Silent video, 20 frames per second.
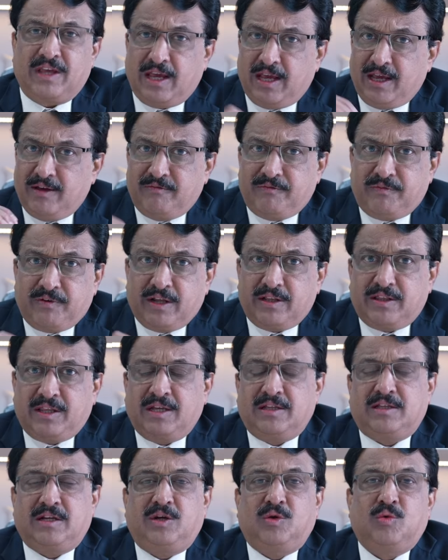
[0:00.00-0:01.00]

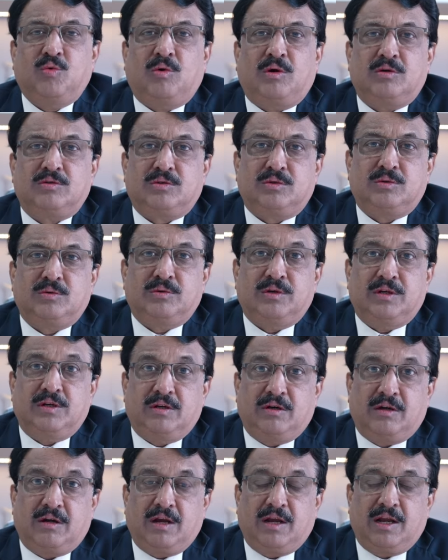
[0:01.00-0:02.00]
Everything that you want to do in
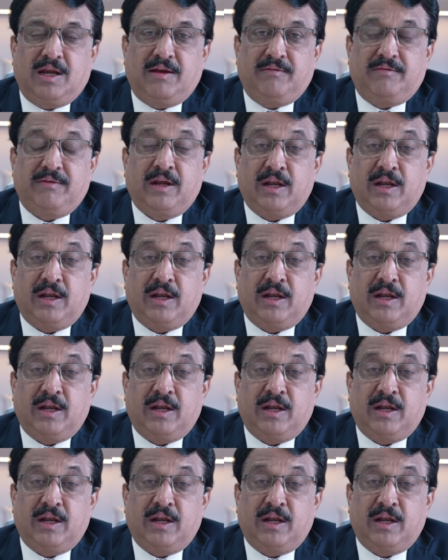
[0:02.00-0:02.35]
your life,